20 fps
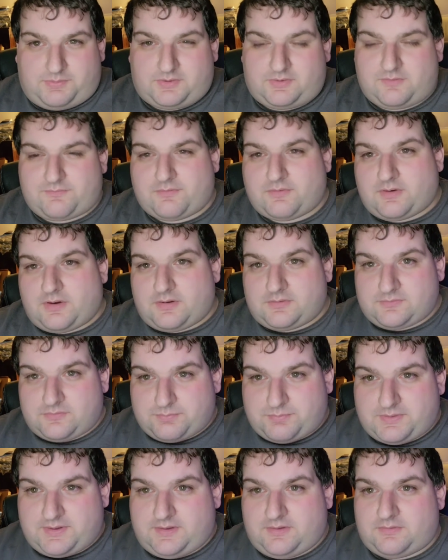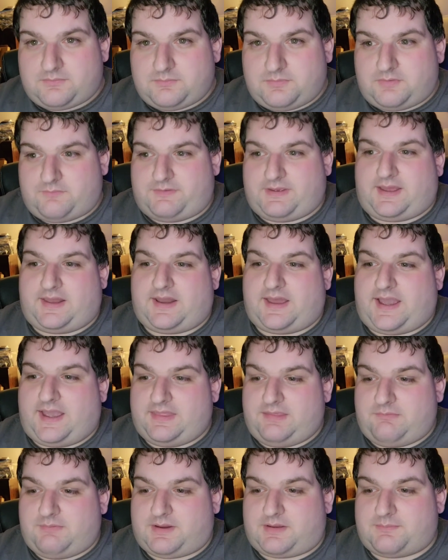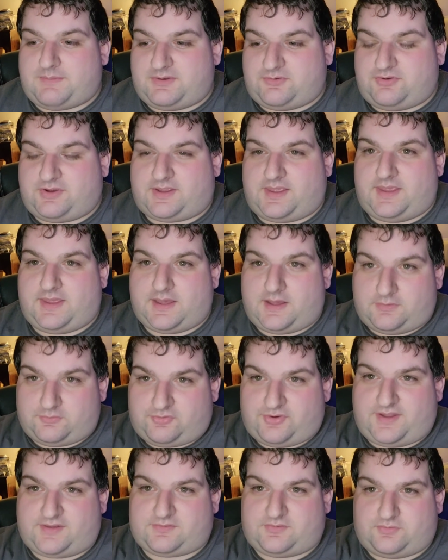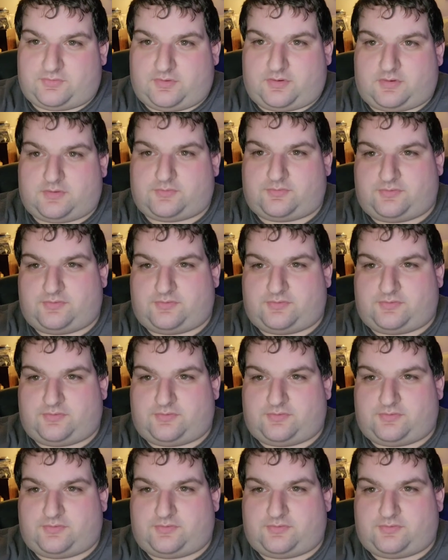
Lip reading: But overall, it's a pretty good movie. I'd highly recommend checking out Chances Are.